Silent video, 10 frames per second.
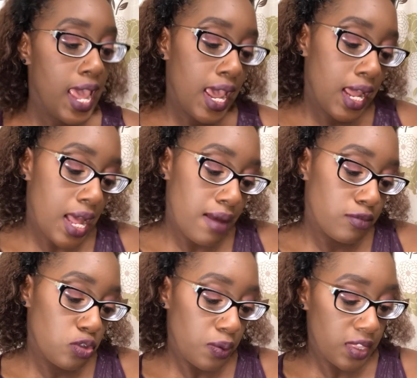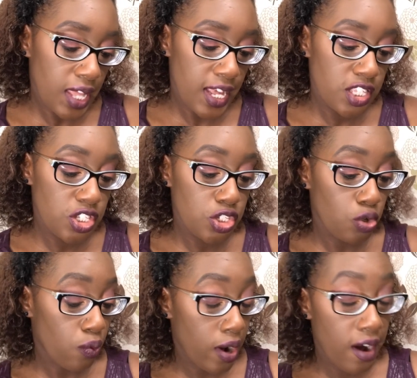It comes with a
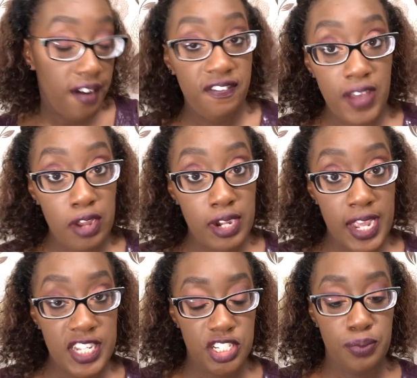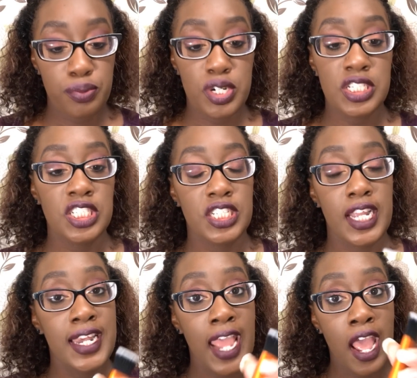square foundation brush.
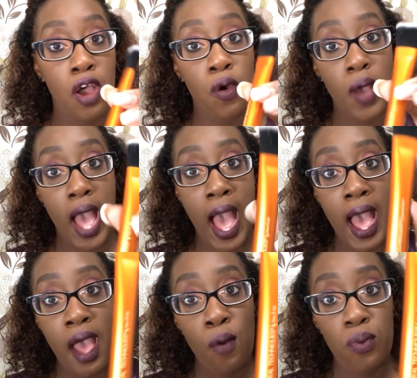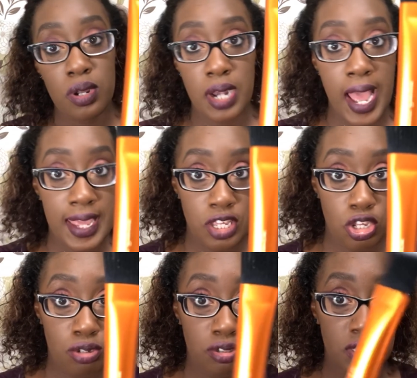Now, I will not
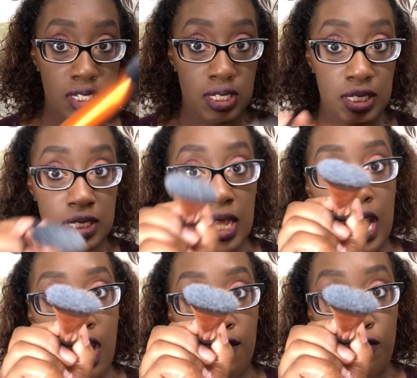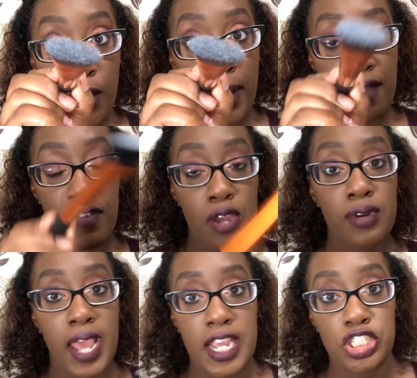use this for my
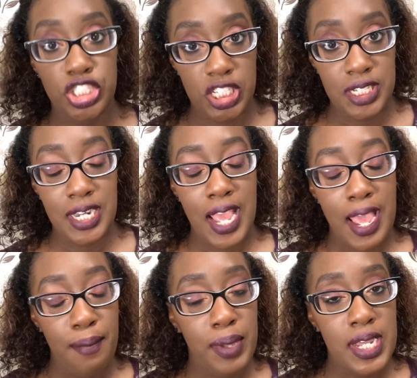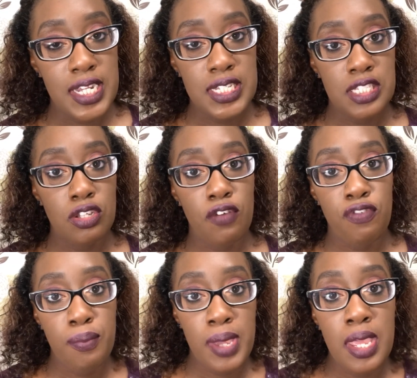foundation because
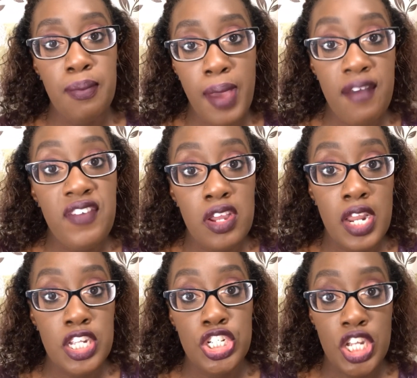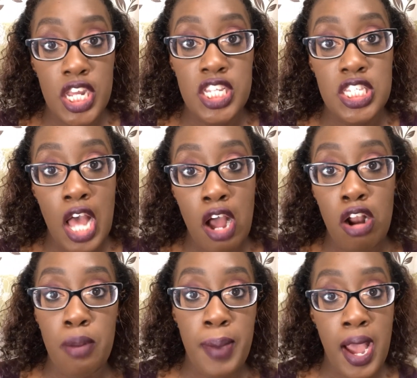for me, my foundation is
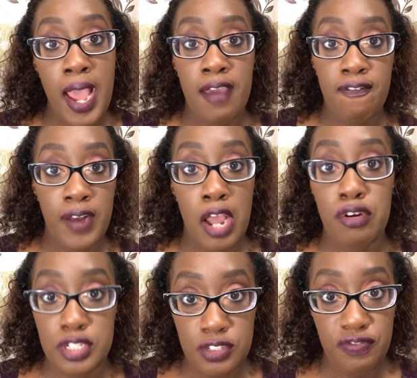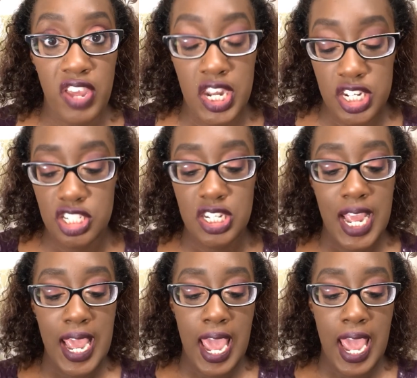all about a flawless finish.